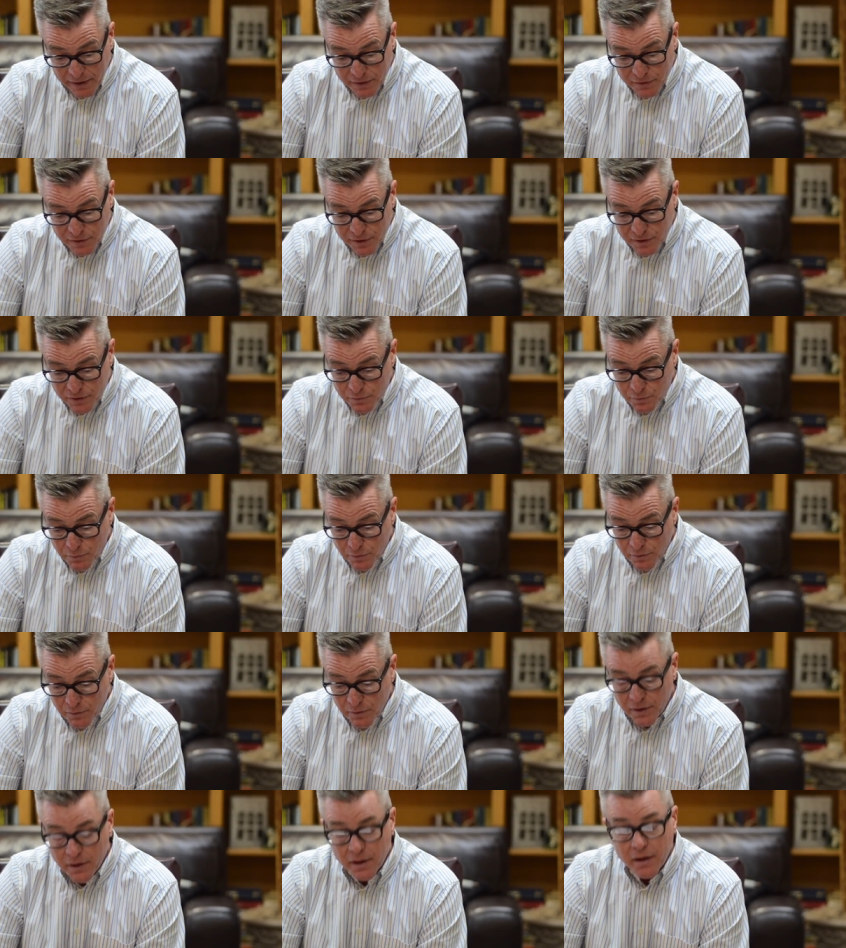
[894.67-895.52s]
He says,
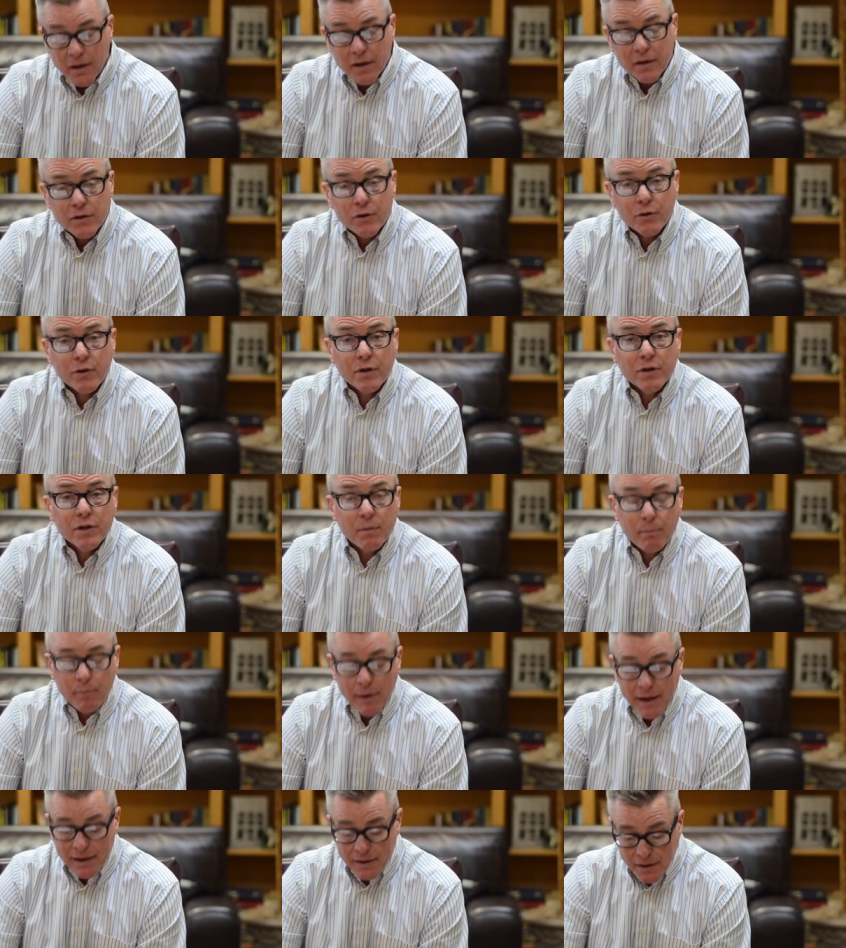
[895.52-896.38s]
You can
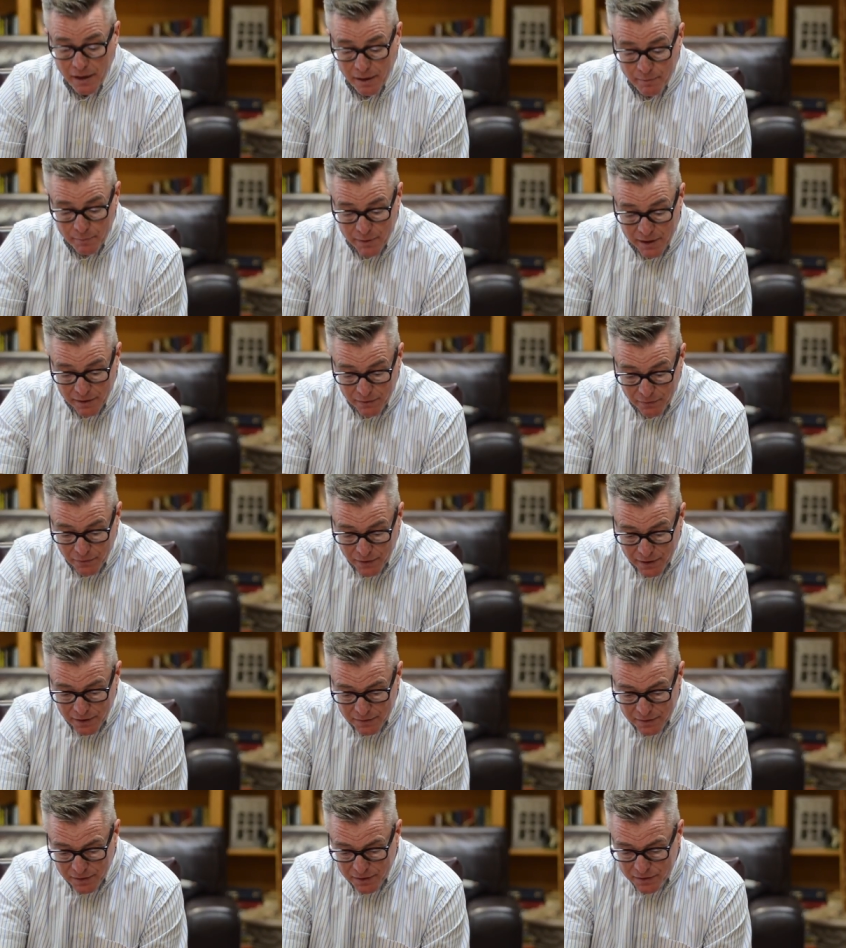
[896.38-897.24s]
depend on me.
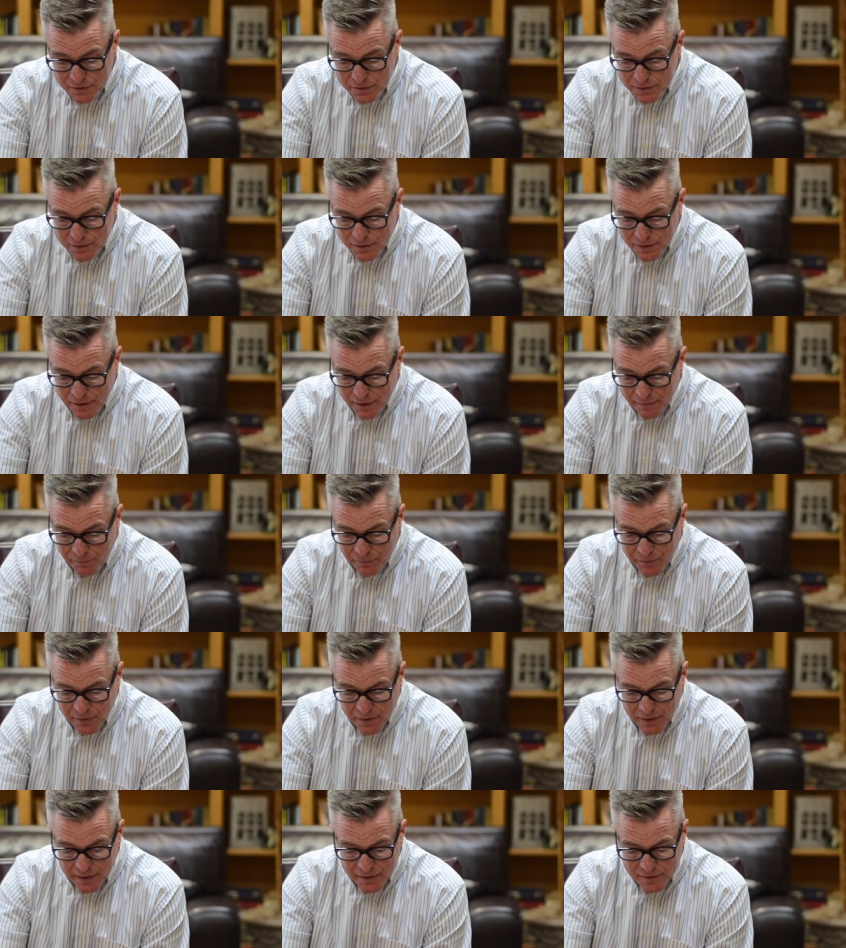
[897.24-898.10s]
Look at this
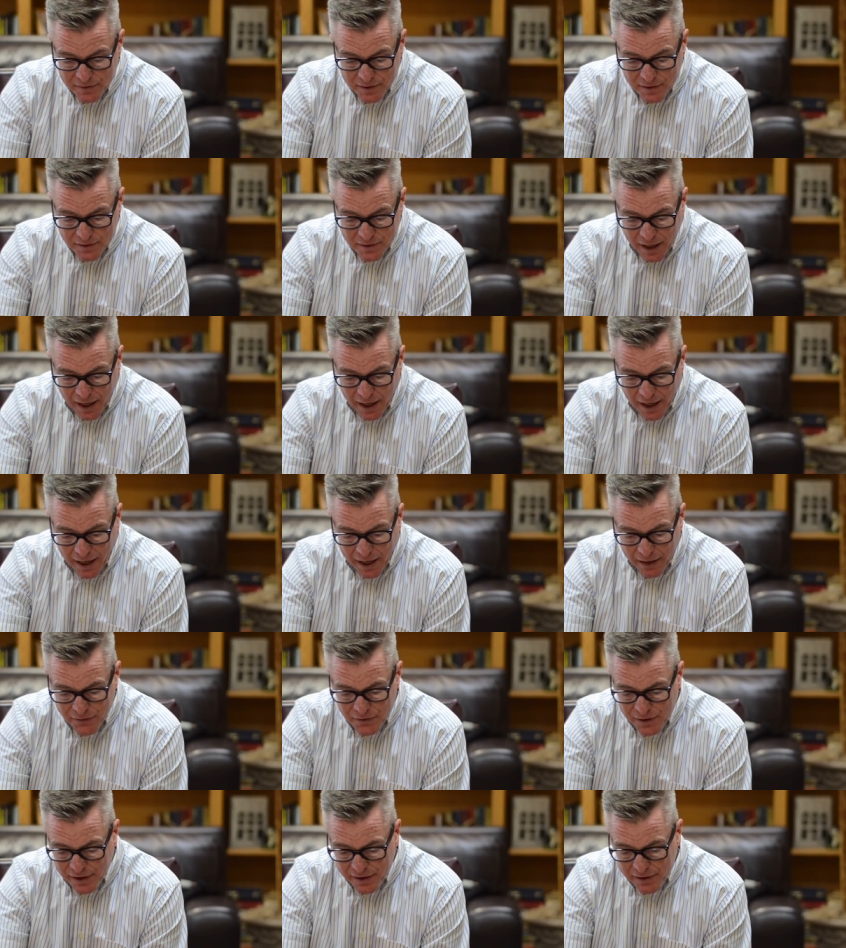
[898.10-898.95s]
he says,
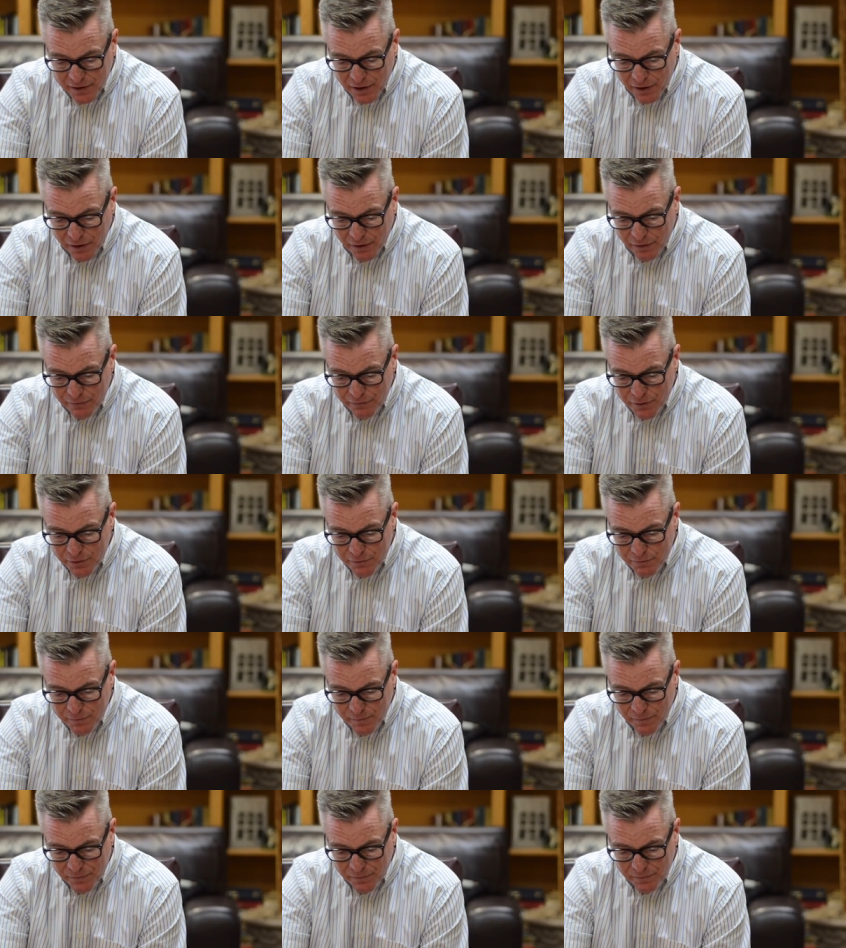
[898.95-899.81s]
I'll take care of
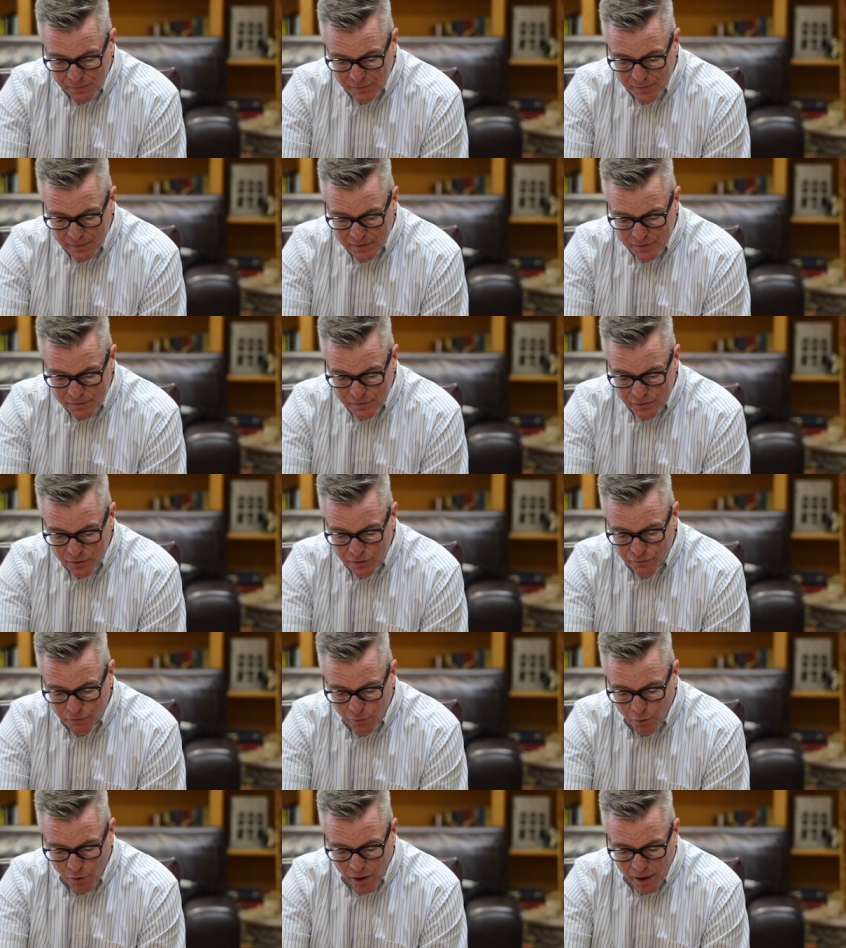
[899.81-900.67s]
you. That's verse
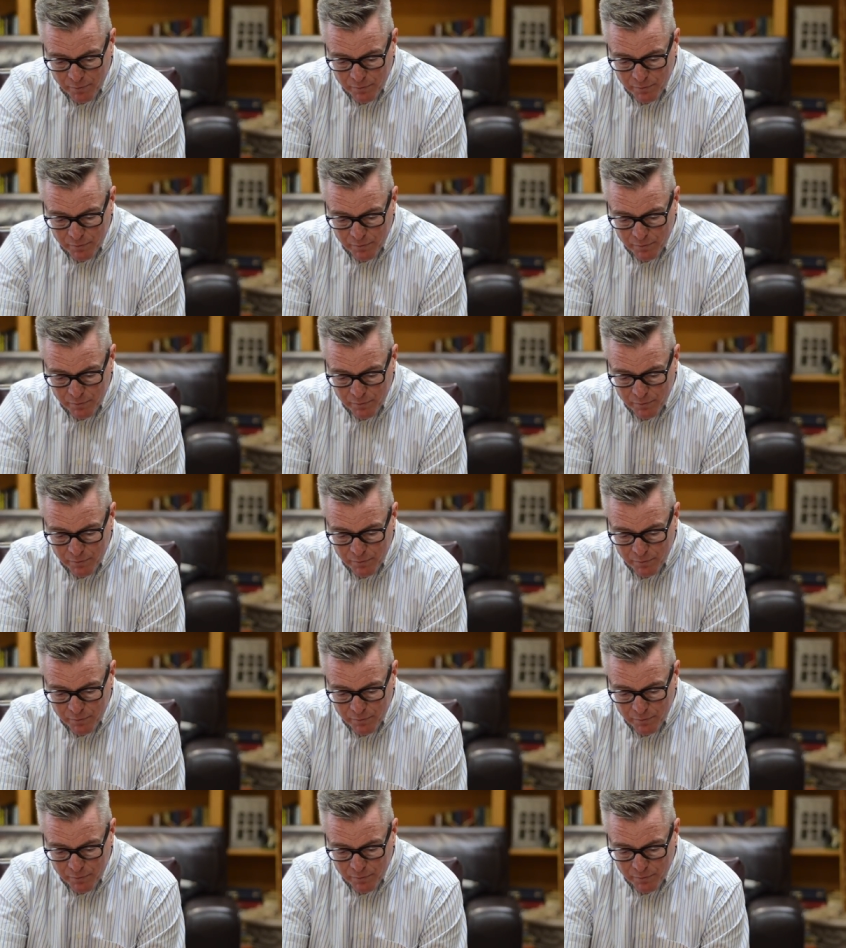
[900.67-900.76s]
4.